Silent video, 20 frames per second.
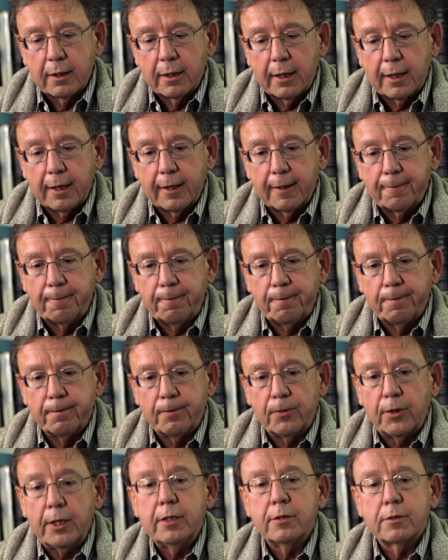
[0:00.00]
Uh,
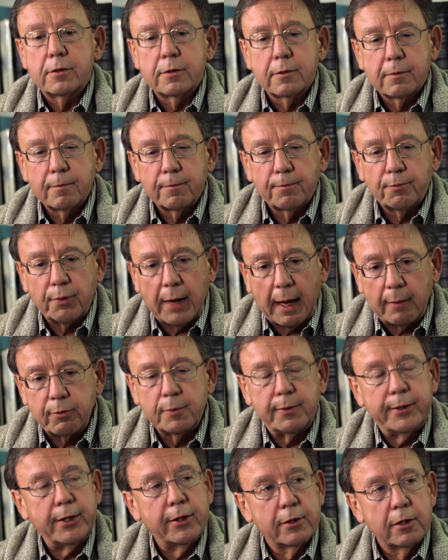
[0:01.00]
these
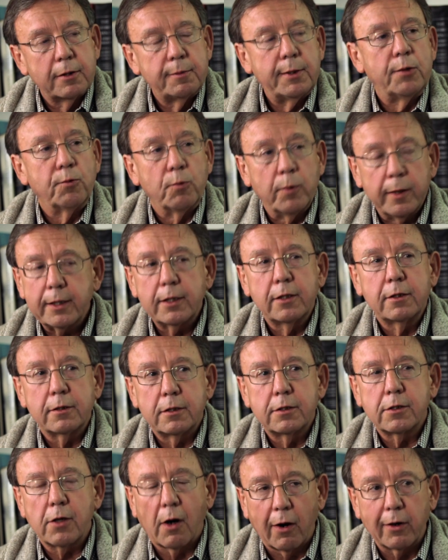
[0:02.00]
probably are going to be really
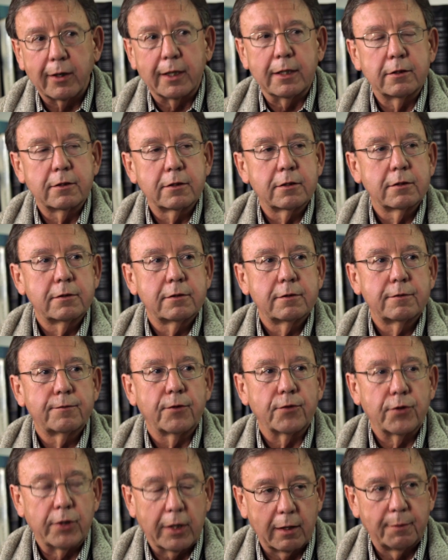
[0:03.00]
good targets
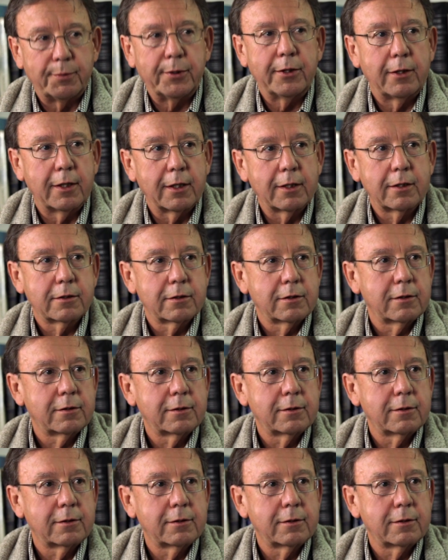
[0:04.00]
for therapeutics.